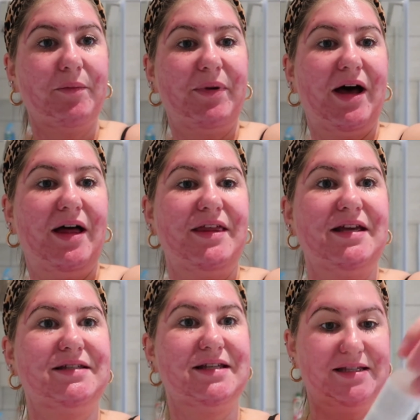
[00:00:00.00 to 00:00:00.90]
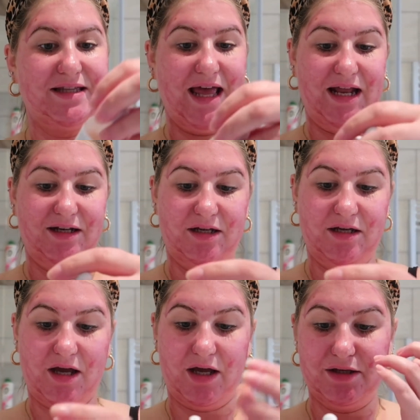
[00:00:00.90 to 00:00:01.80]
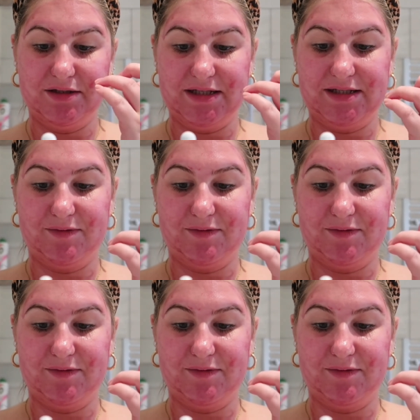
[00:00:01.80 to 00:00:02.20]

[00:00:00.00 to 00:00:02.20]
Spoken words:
But this is then, I use this